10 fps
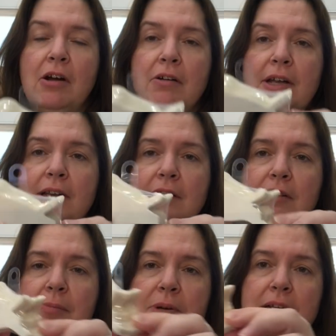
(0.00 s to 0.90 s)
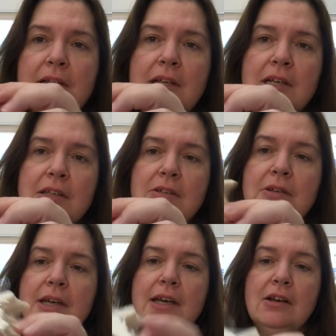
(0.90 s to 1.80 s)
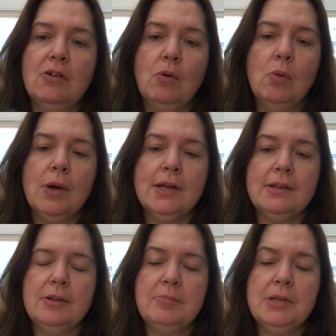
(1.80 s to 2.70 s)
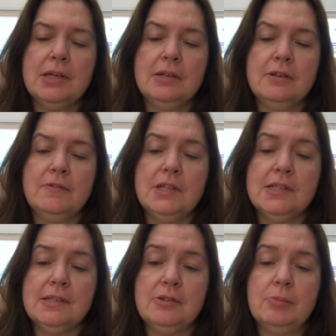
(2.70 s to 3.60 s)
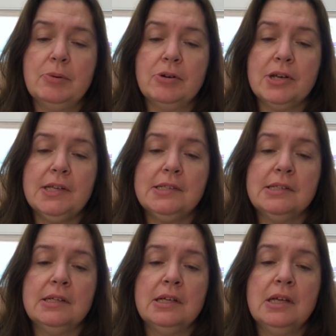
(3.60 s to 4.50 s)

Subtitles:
are in here, but you get quite a bit of these little birdies